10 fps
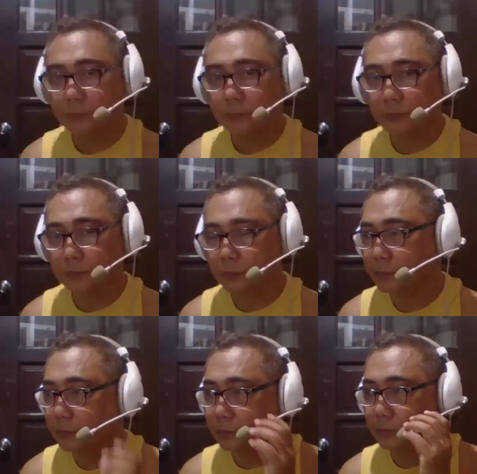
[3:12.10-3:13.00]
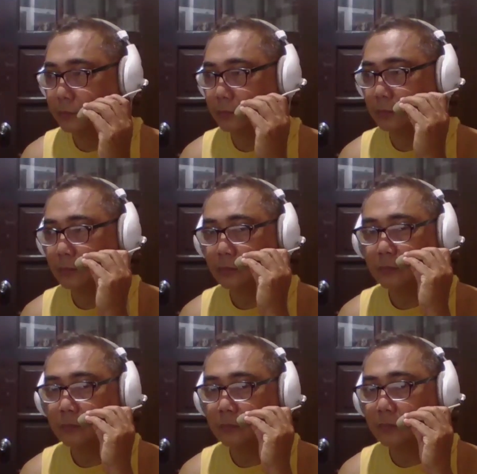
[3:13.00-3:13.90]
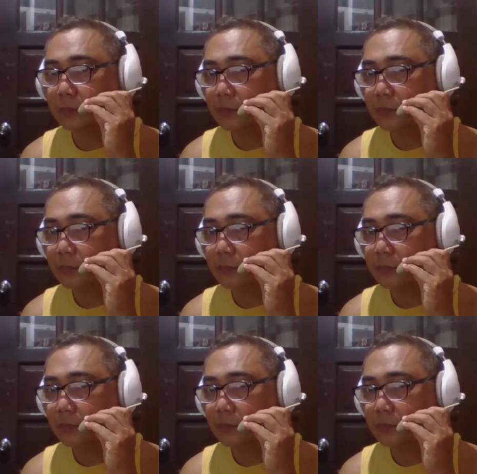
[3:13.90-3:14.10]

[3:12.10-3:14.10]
(silence)